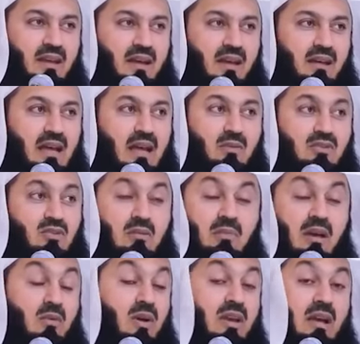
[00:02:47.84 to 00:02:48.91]
And I was on
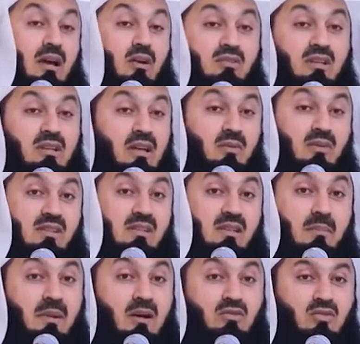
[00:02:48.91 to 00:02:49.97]
my way out and I was
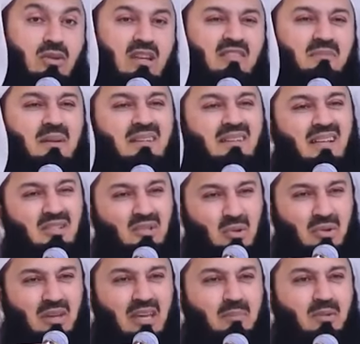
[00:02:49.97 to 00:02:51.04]
about to leave, but it's
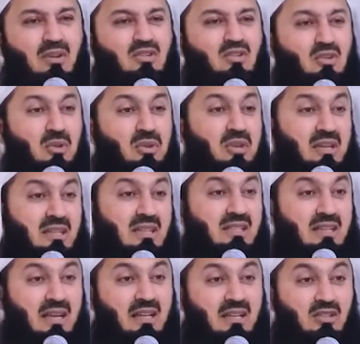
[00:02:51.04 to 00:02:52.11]
okay because you know 30
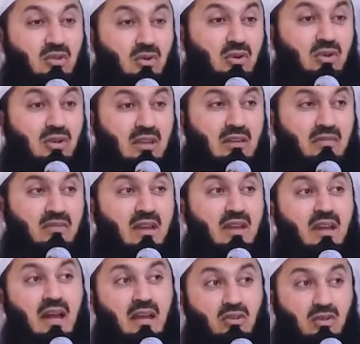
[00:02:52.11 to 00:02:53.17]
seconds you're going to give
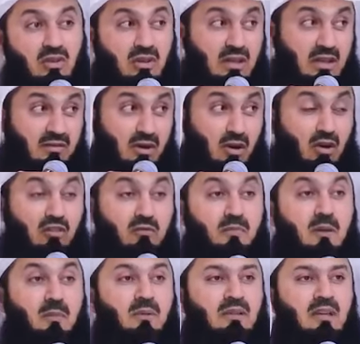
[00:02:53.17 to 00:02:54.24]
and you're going to give a lot of
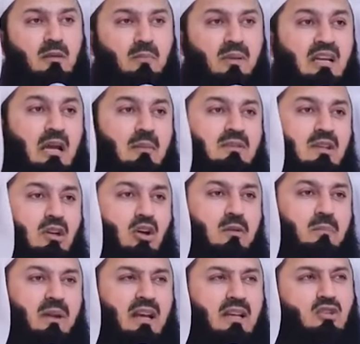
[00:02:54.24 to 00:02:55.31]
people, it becomes a
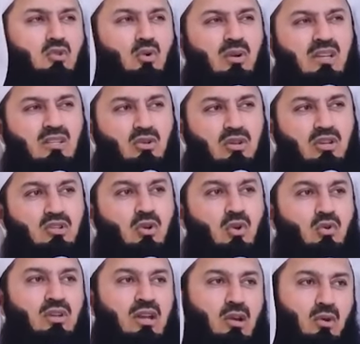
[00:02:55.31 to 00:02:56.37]
lot. But I saw he's on his
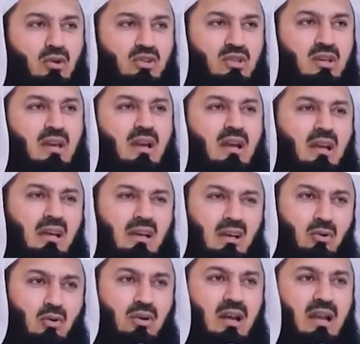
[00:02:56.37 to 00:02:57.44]
own, he looks like a
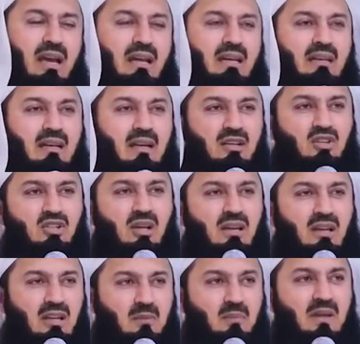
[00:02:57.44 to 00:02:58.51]
good lad, and
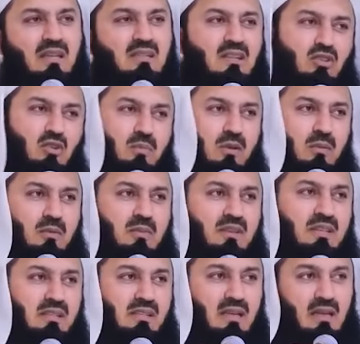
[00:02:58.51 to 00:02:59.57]
inshallah let me, I said, no problem. He
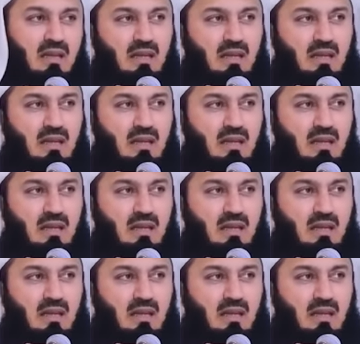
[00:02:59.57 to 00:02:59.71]
says,